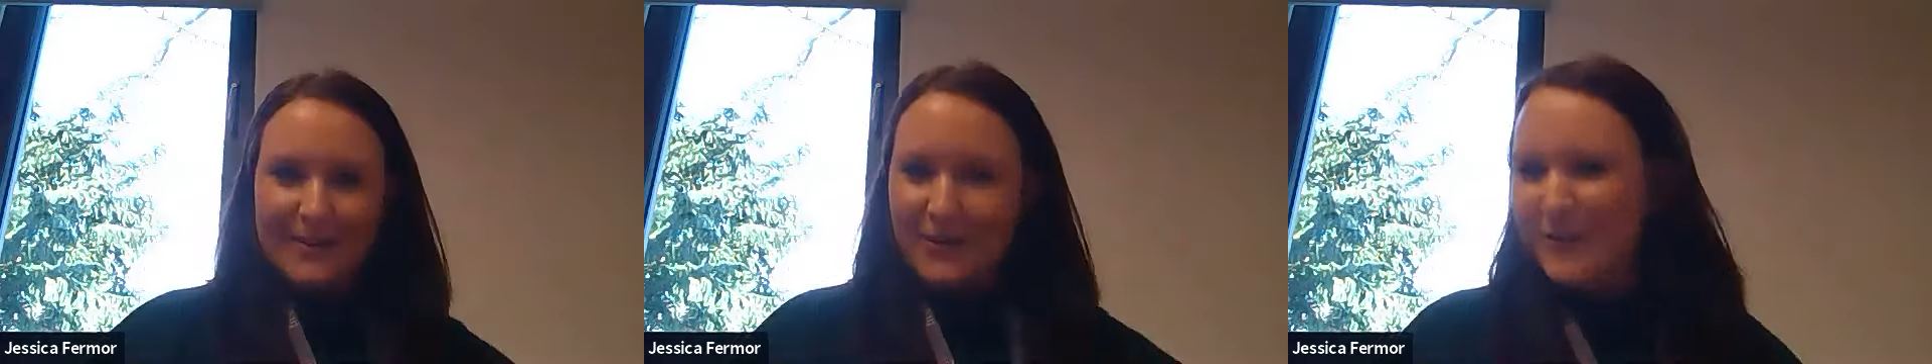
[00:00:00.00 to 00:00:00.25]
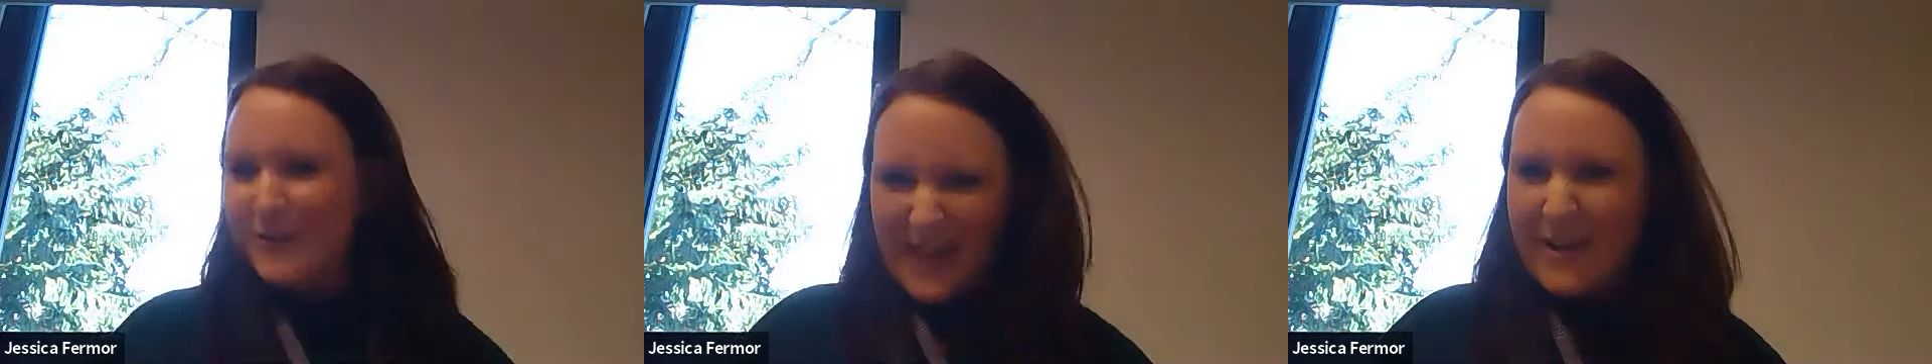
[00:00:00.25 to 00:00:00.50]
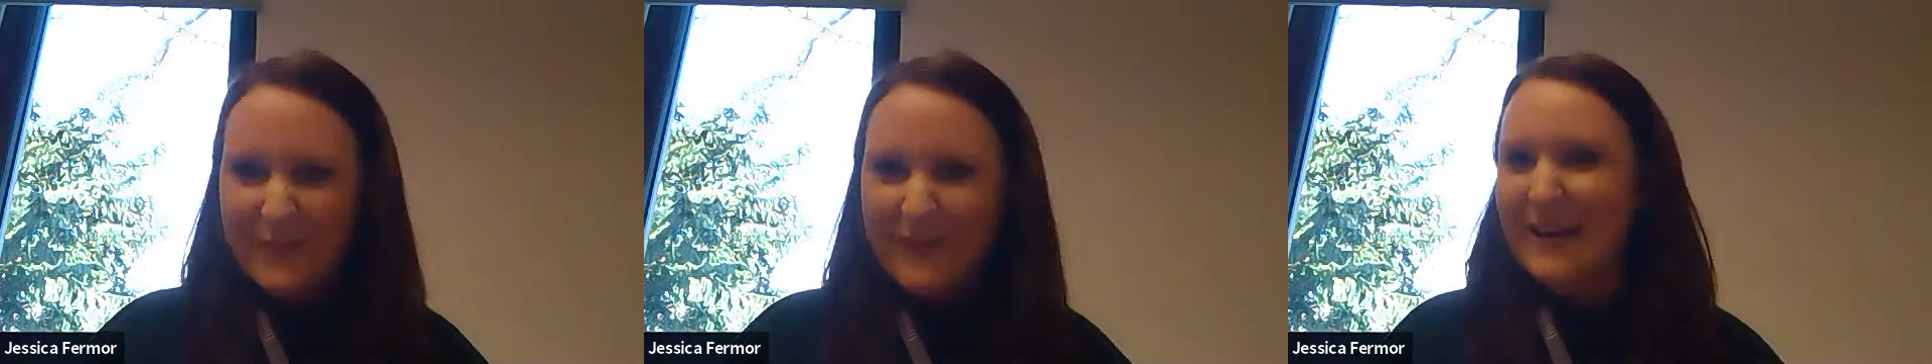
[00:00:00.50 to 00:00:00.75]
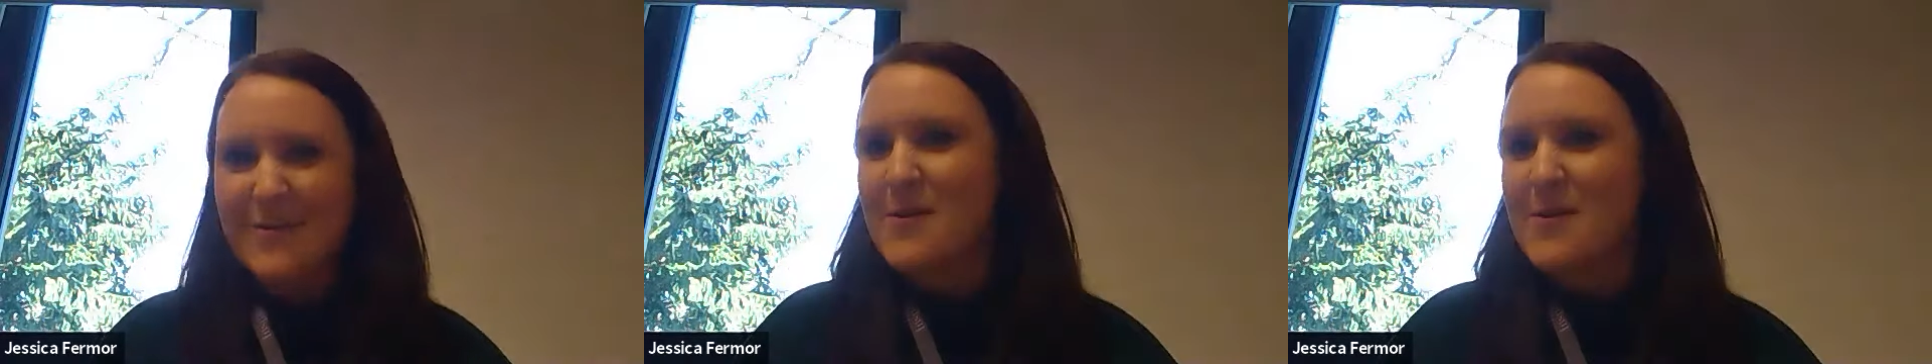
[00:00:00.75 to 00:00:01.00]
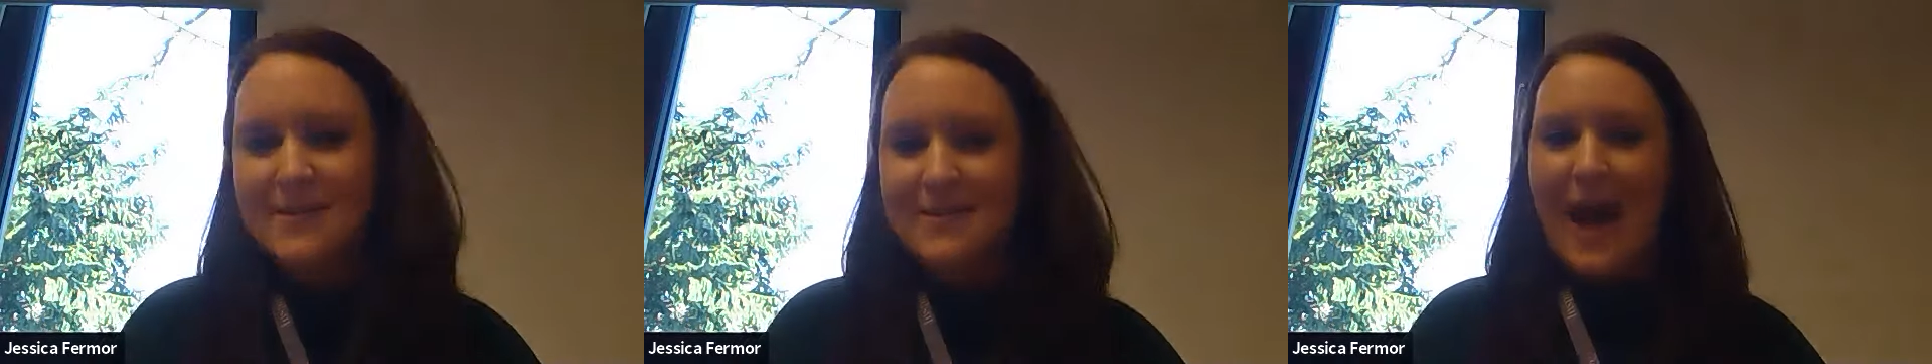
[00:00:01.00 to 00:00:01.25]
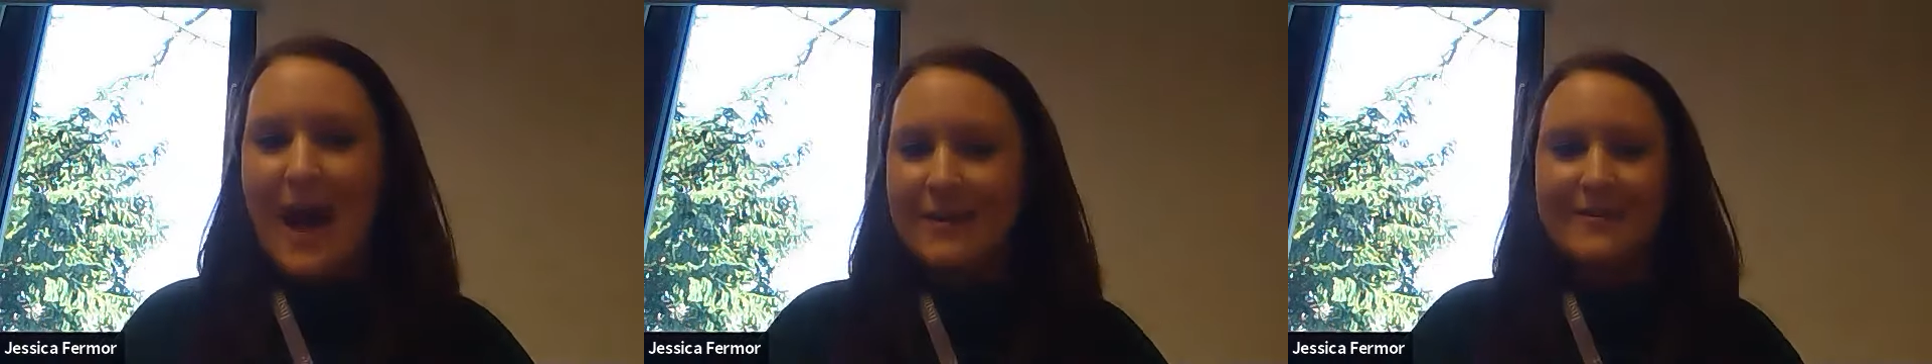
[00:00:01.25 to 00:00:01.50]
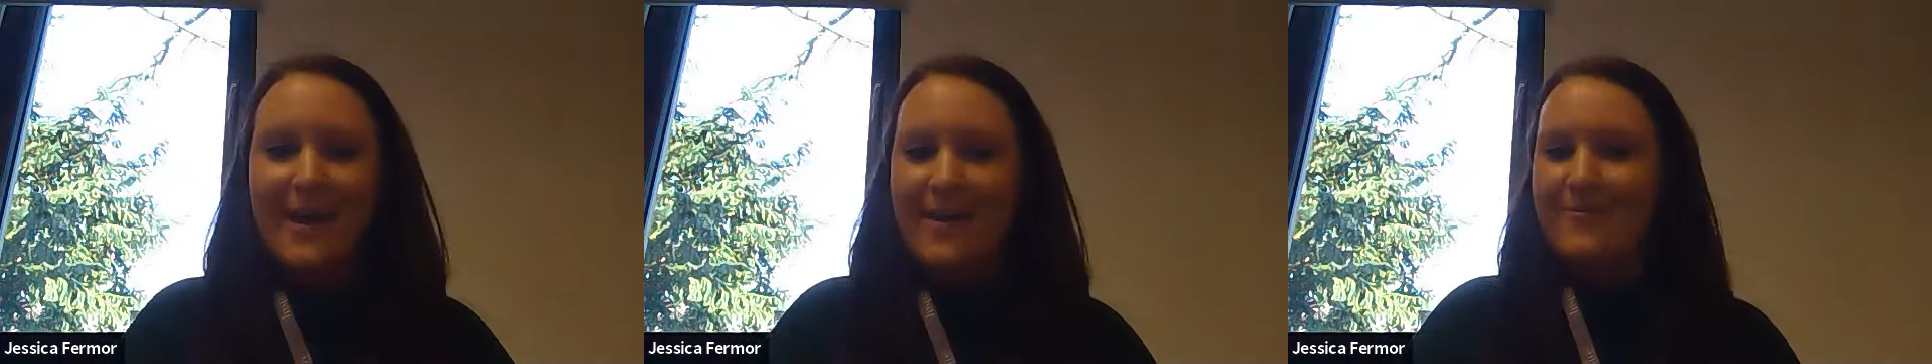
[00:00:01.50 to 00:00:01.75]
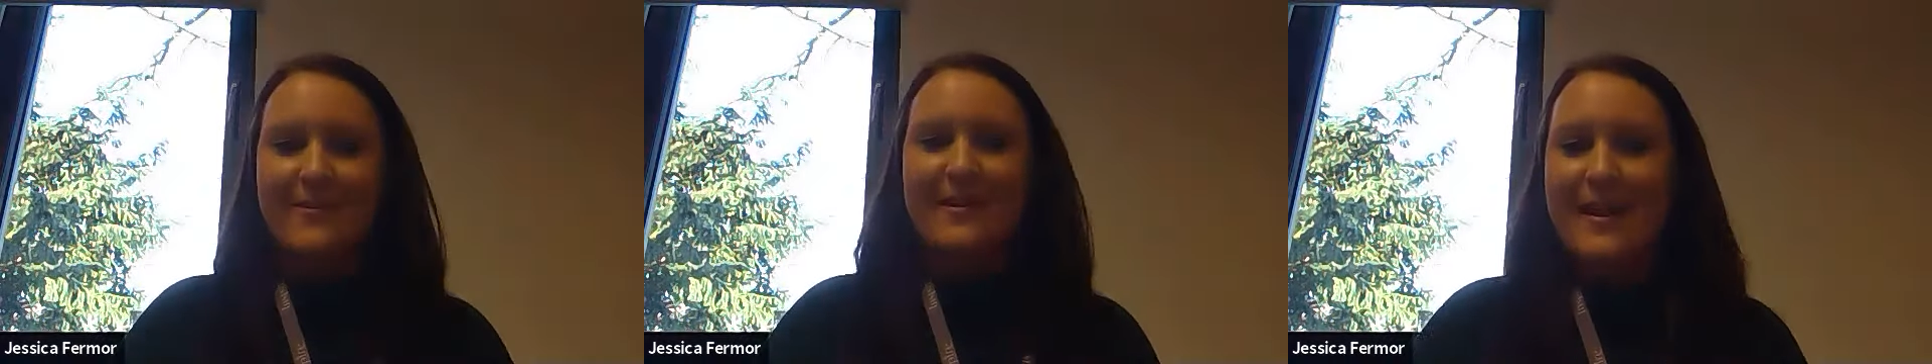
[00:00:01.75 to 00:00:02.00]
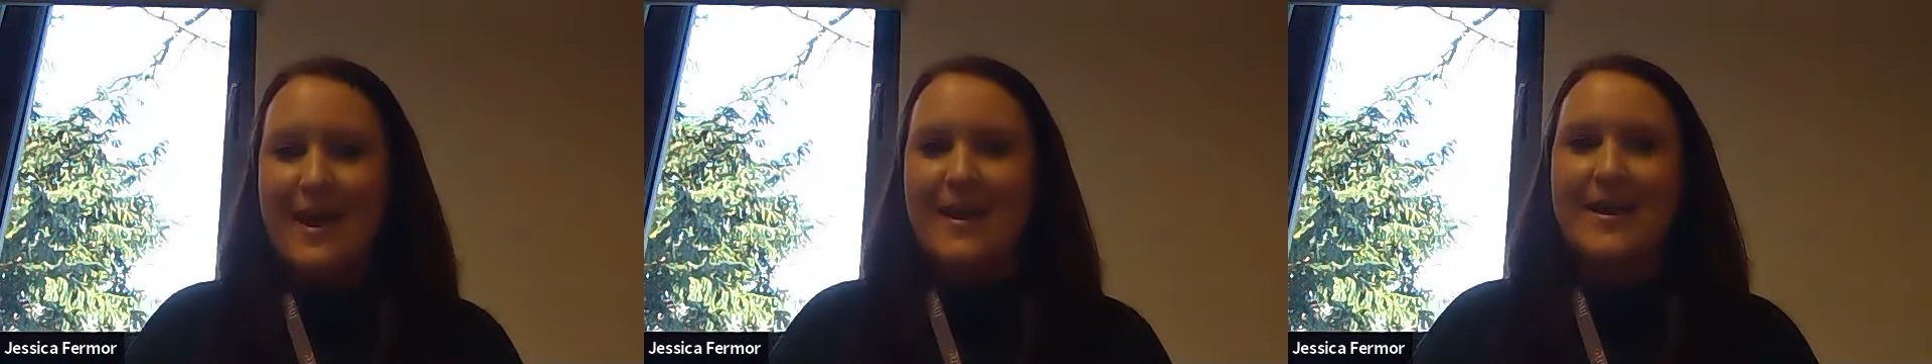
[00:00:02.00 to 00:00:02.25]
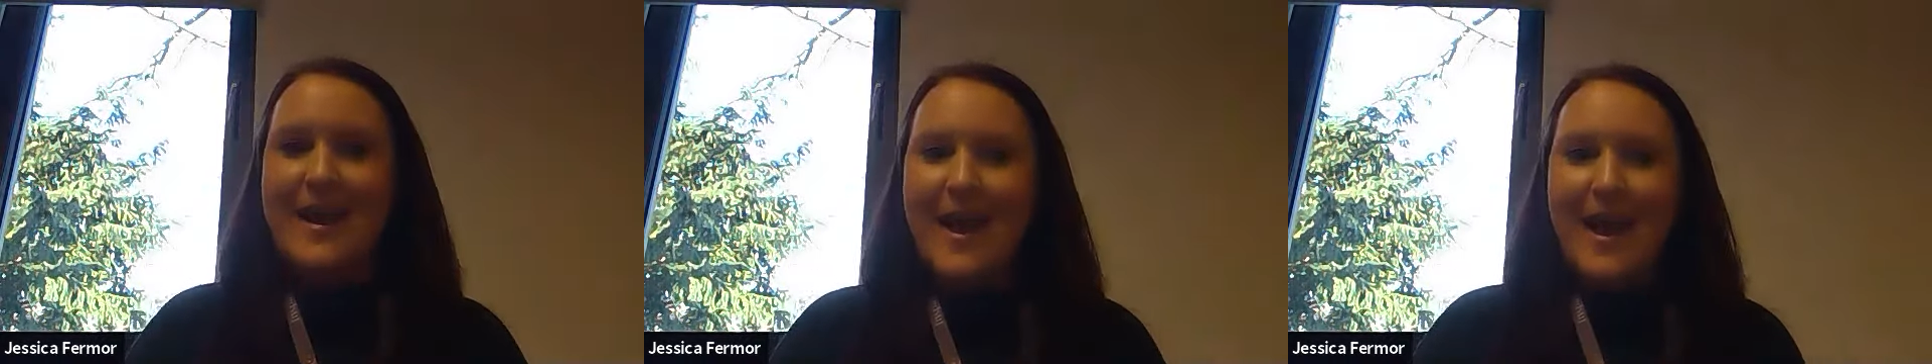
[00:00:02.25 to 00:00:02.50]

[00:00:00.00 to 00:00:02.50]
You definitely missed that, definitely.